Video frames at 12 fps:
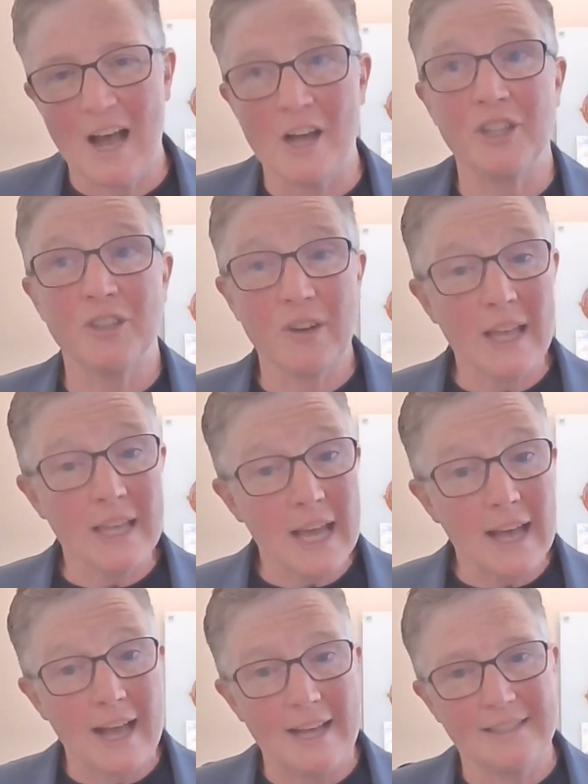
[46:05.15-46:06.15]

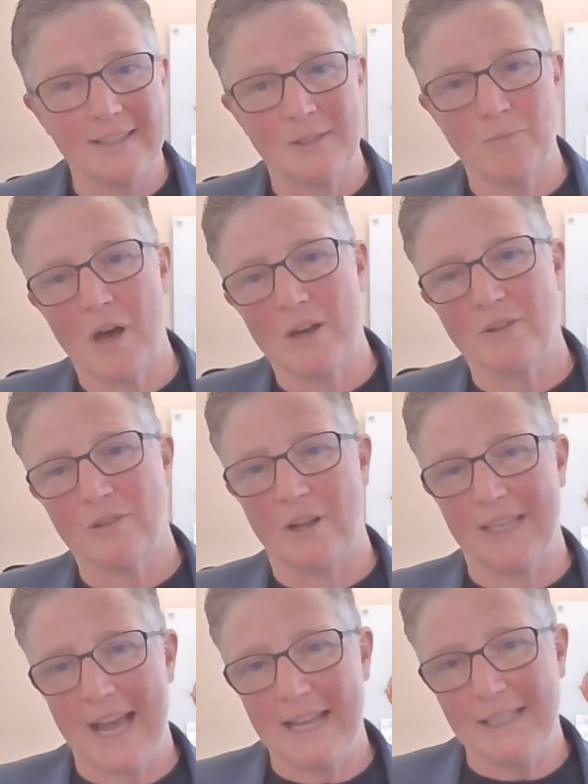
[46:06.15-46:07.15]
Australia has this model
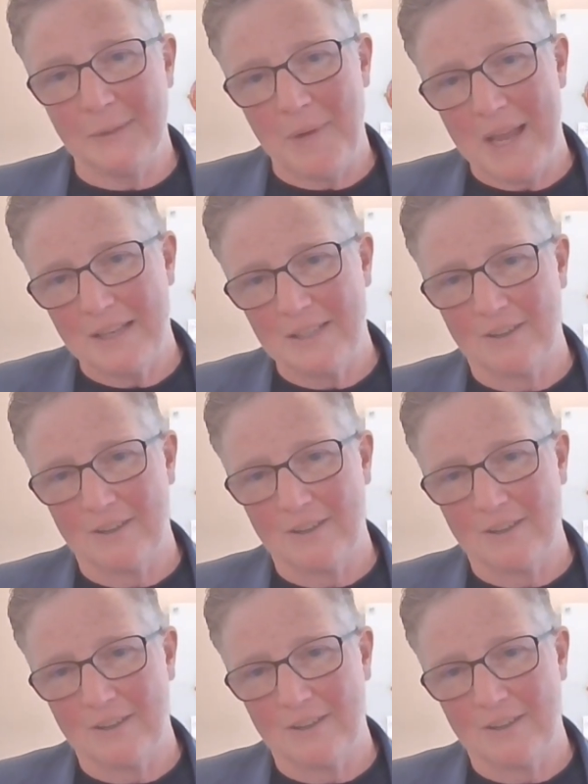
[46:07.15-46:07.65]
called Headspace